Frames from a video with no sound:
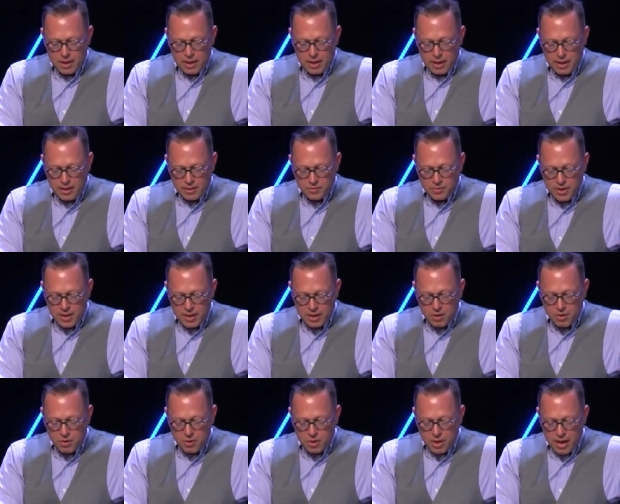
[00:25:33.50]
it is He
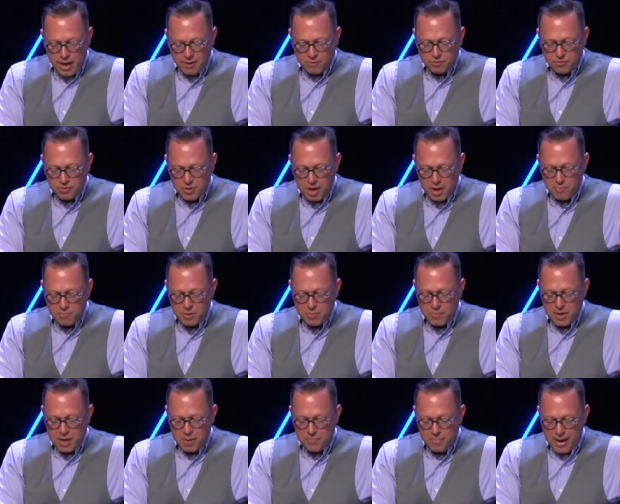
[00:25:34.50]
who gave some to
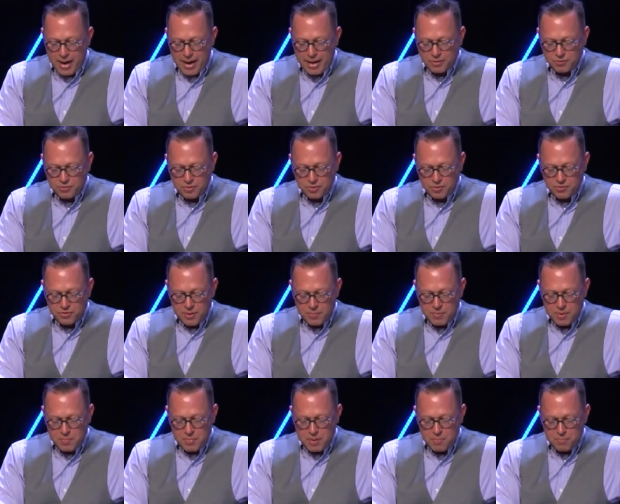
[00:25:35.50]
be apostles, some
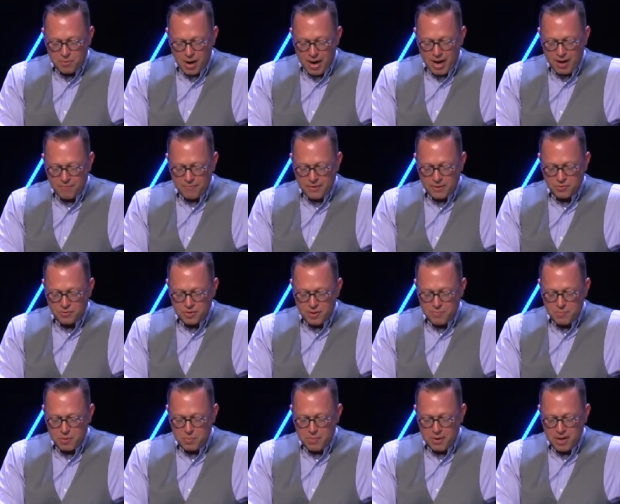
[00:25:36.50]
to be prophets,
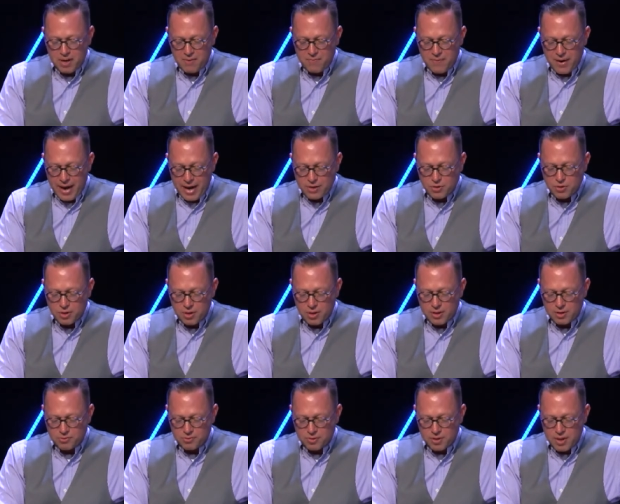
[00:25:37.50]
some to be
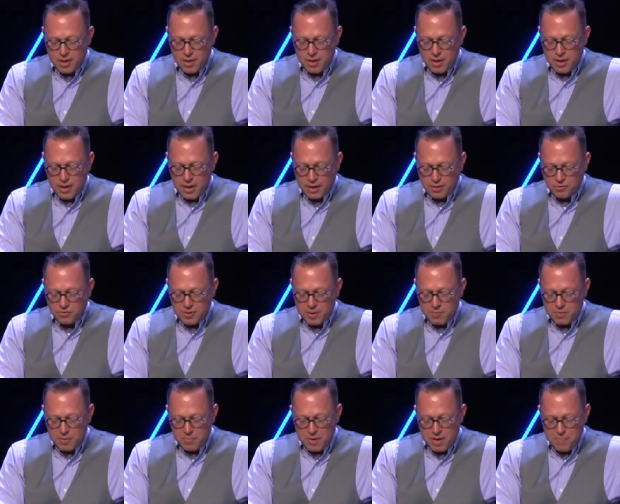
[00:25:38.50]
evangelists, and
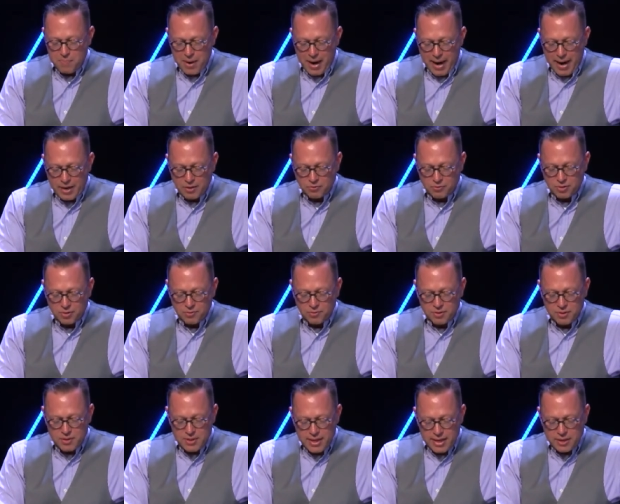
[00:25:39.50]
some to be pastors
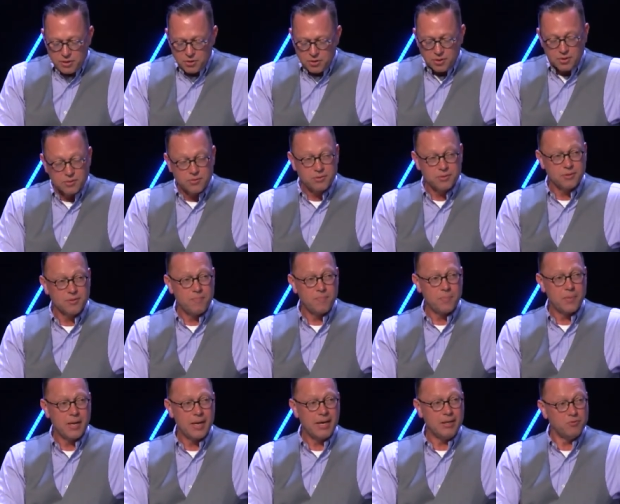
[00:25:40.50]
and teachers.
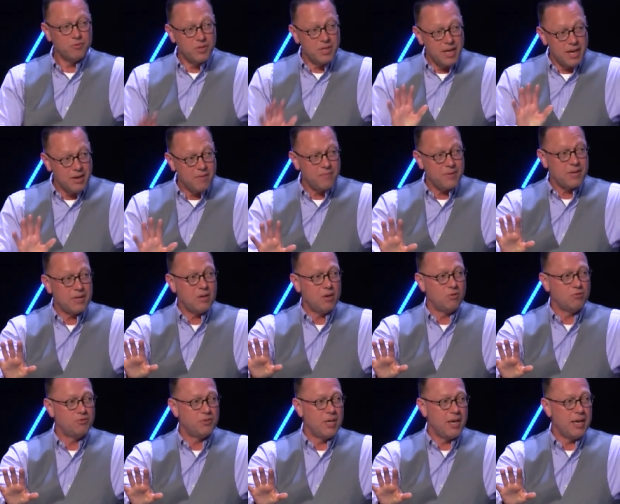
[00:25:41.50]
He's given
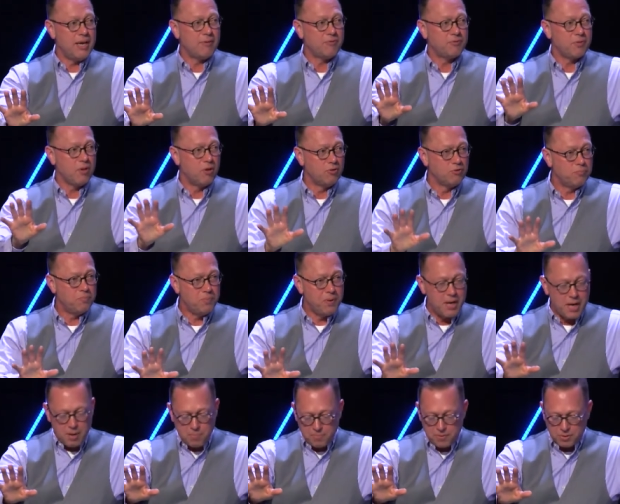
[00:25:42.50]
those gifts, those
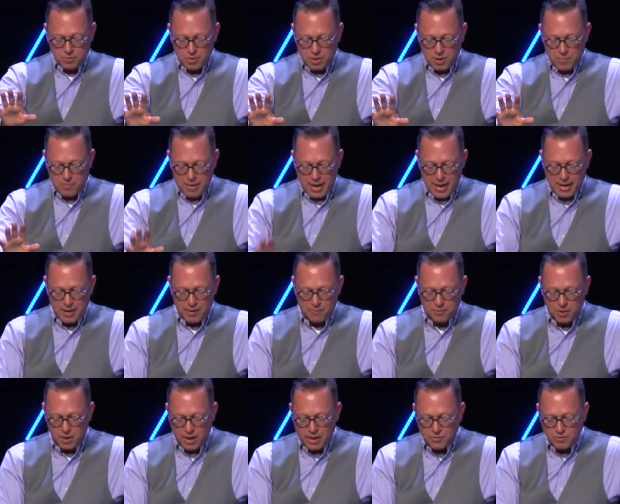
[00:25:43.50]
people to the body of
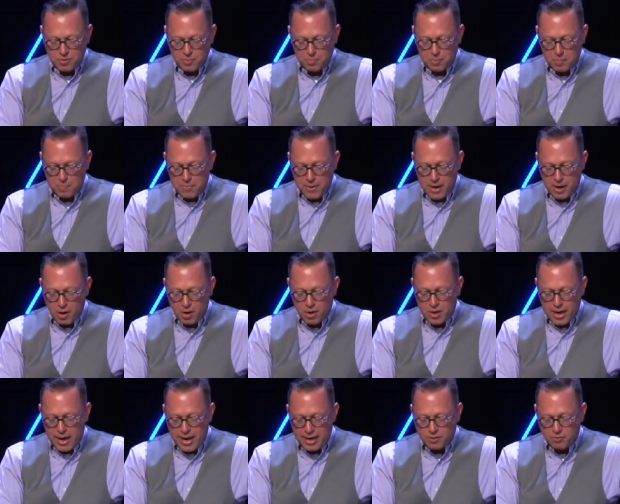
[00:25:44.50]
Christ to prepare
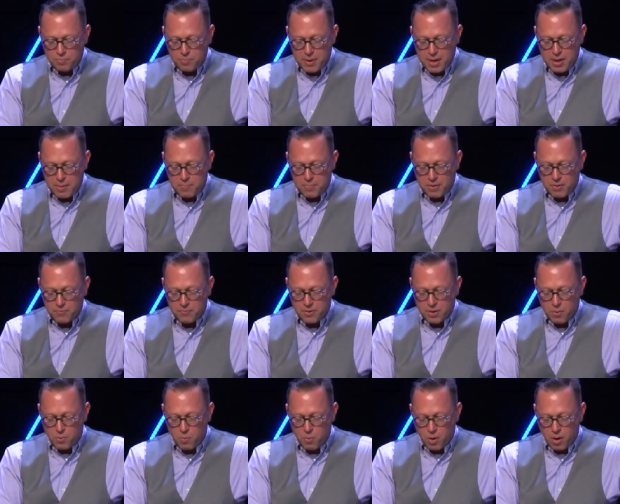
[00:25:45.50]
God's people for
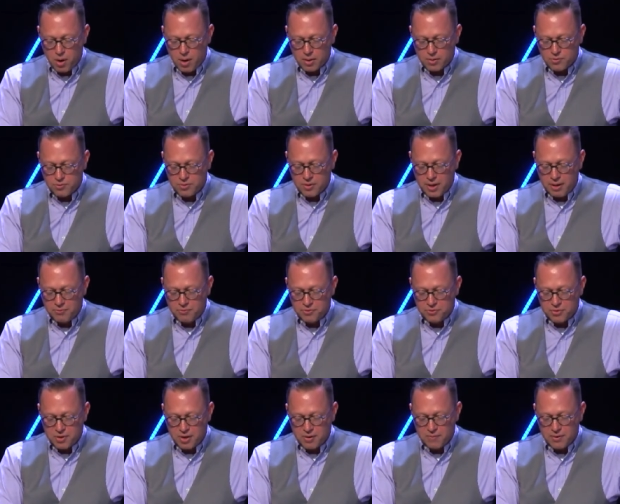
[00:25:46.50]
the works of
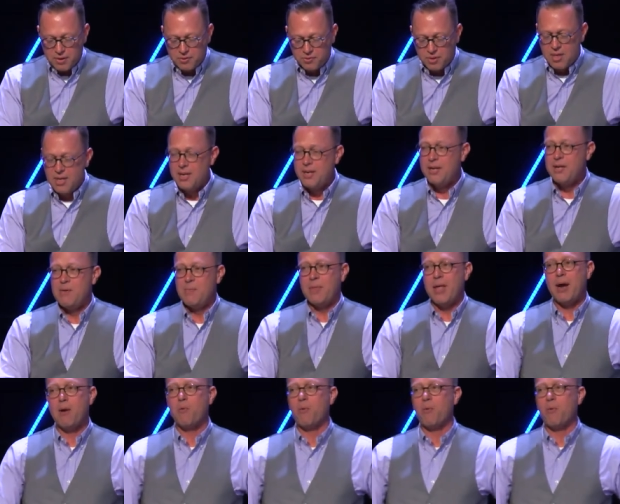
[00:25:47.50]
service. That